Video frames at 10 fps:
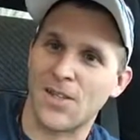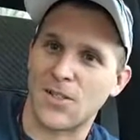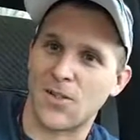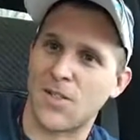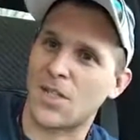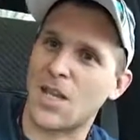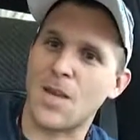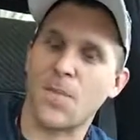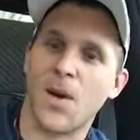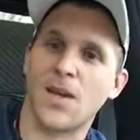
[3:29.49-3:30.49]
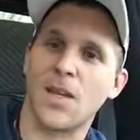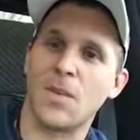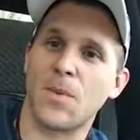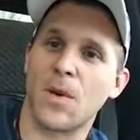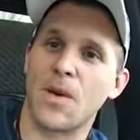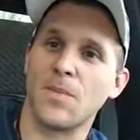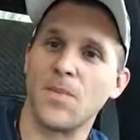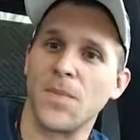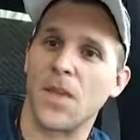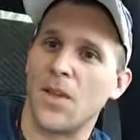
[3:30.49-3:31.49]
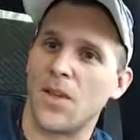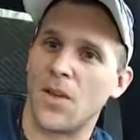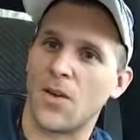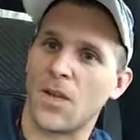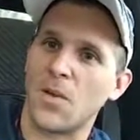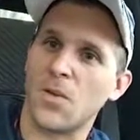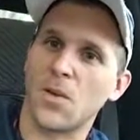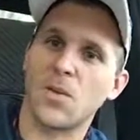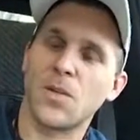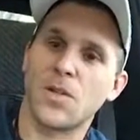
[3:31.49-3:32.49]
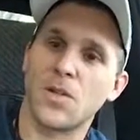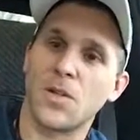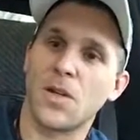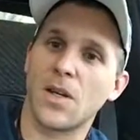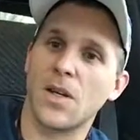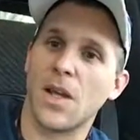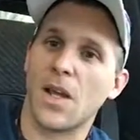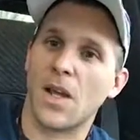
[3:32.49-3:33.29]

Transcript: So just keep on keeping on, you know, keep doing what you're doing.